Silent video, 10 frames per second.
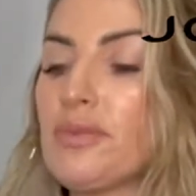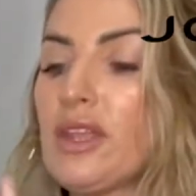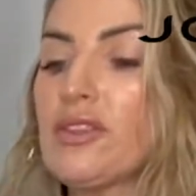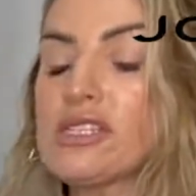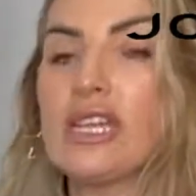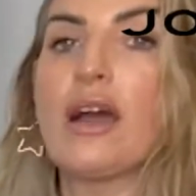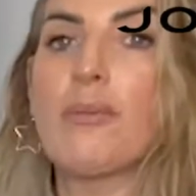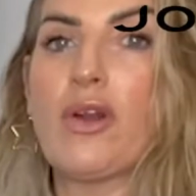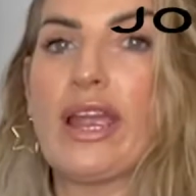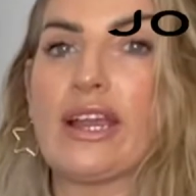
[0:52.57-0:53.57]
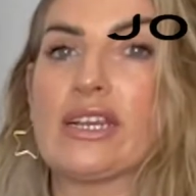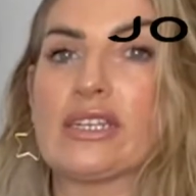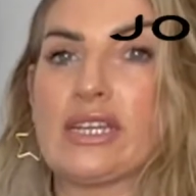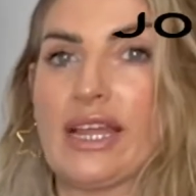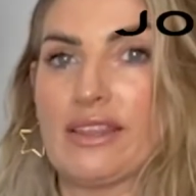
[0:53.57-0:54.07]
There's a lot more hair
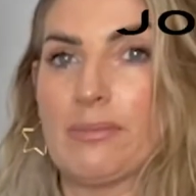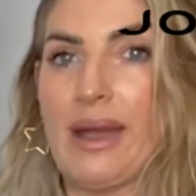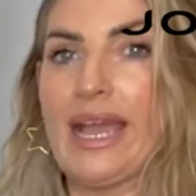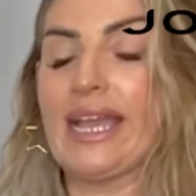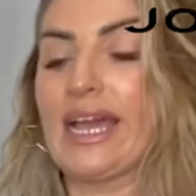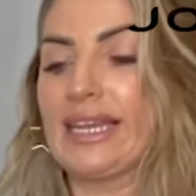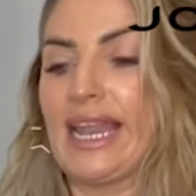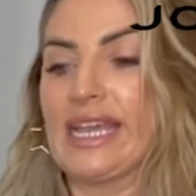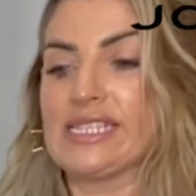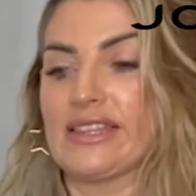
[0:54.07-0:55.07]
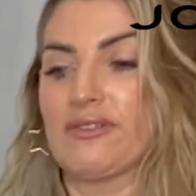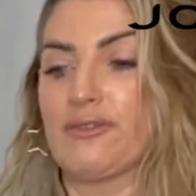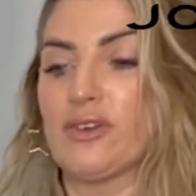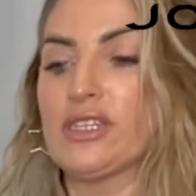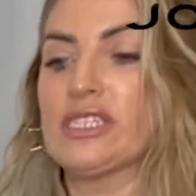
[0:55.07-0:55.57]
at the back and less at the
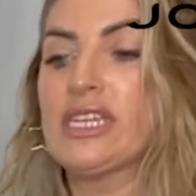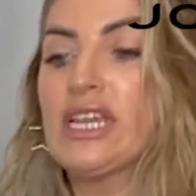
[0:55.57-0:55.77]
front,